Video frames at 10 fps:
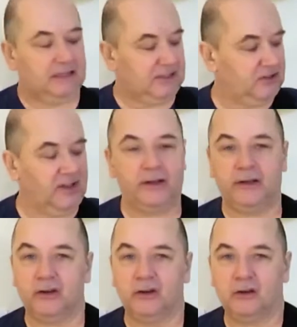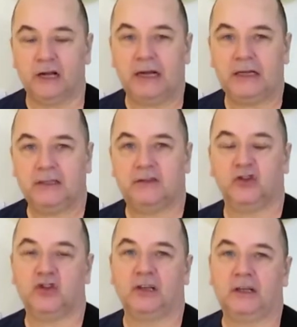So there you go, guys,
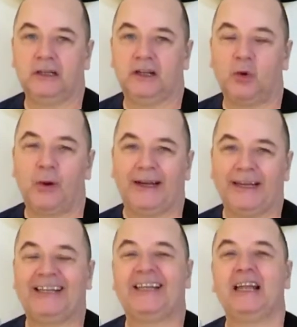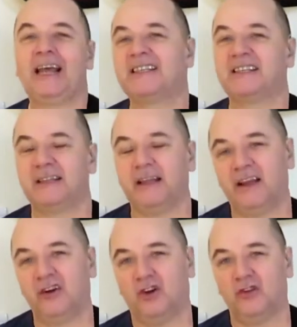just a quick little lesson
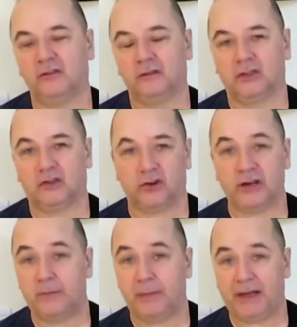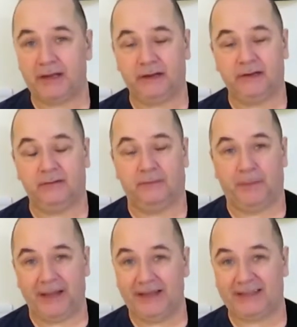there on string bending
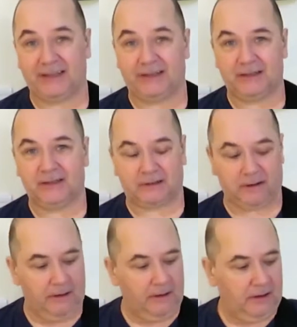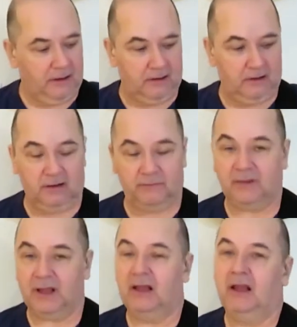basics. As
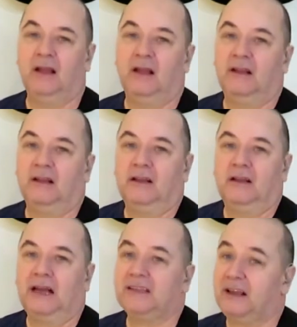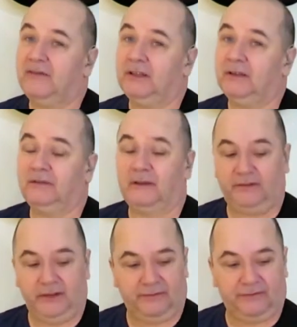ever,
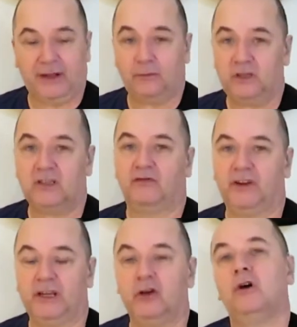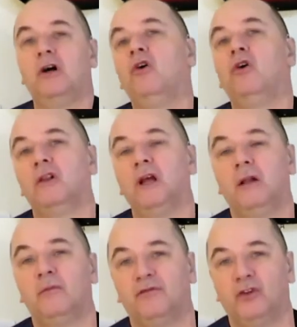if you found this video at all
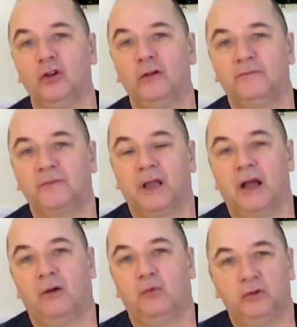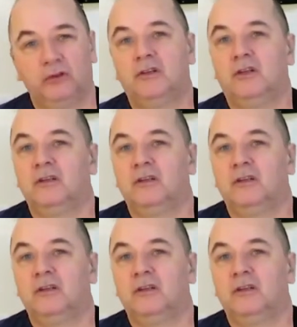helpful, I would